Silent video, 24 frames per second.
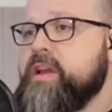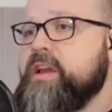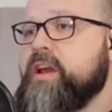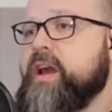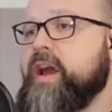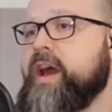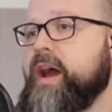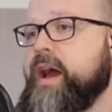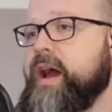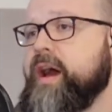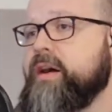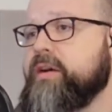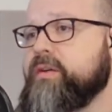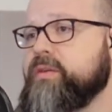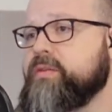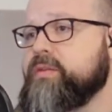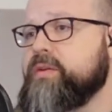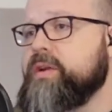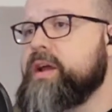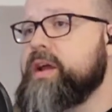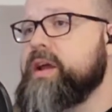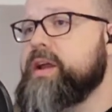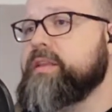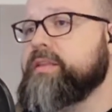How
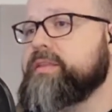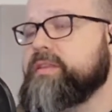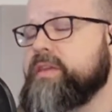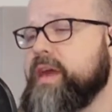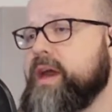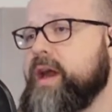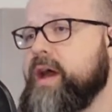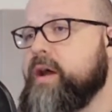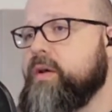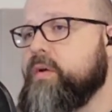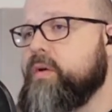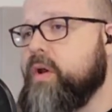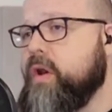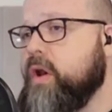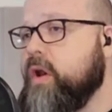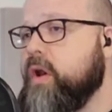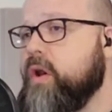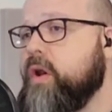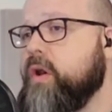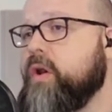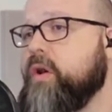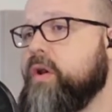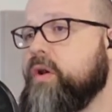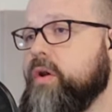great thou
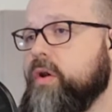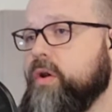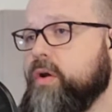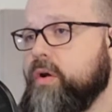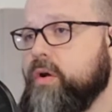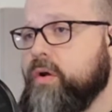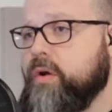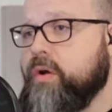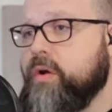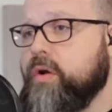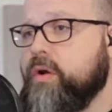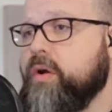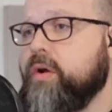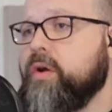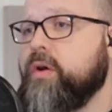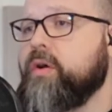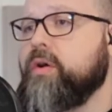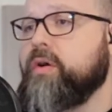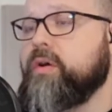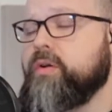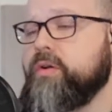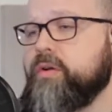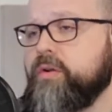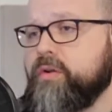
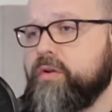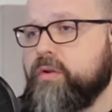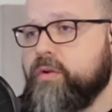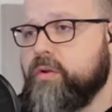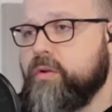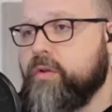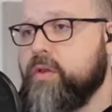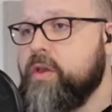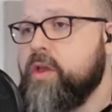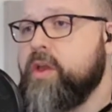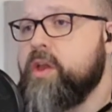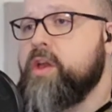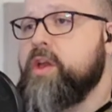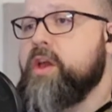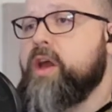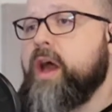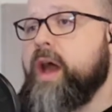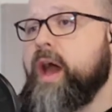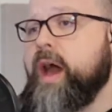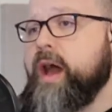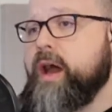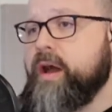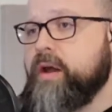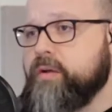art,
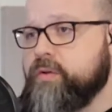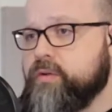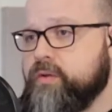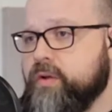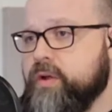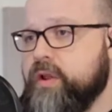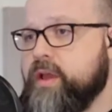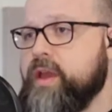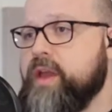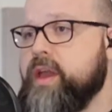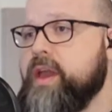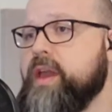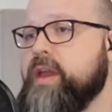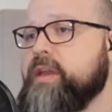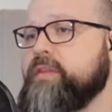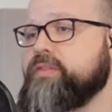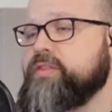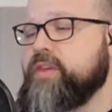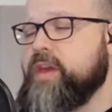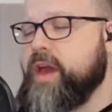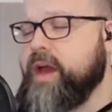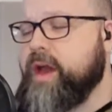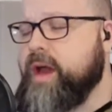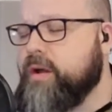how great
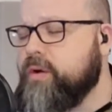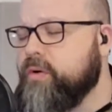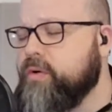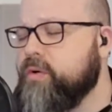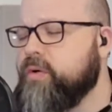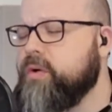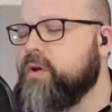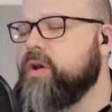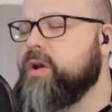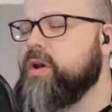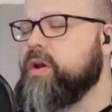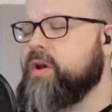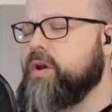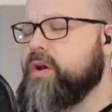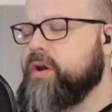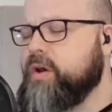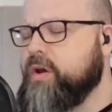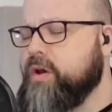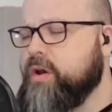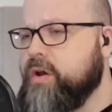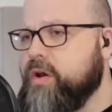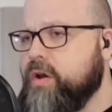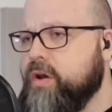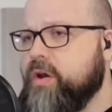thou
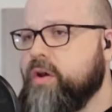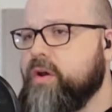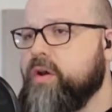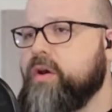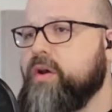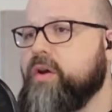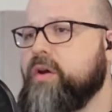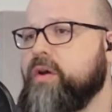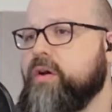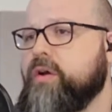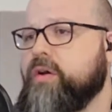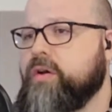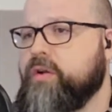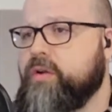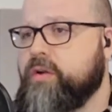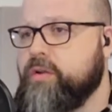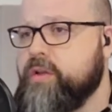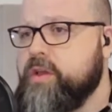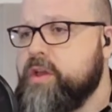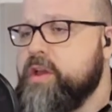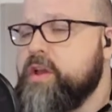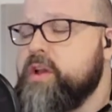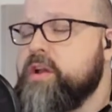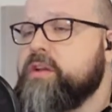art.
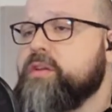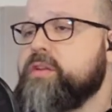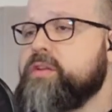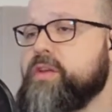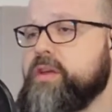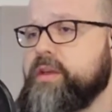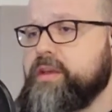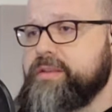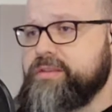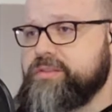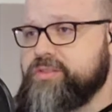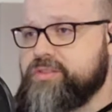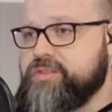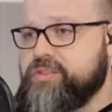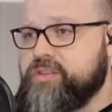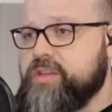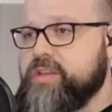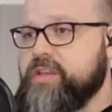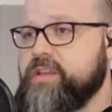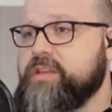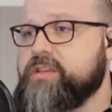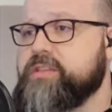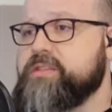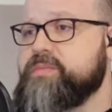Then
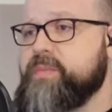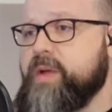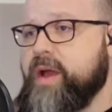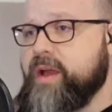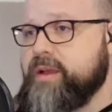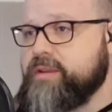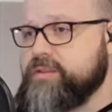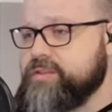sings my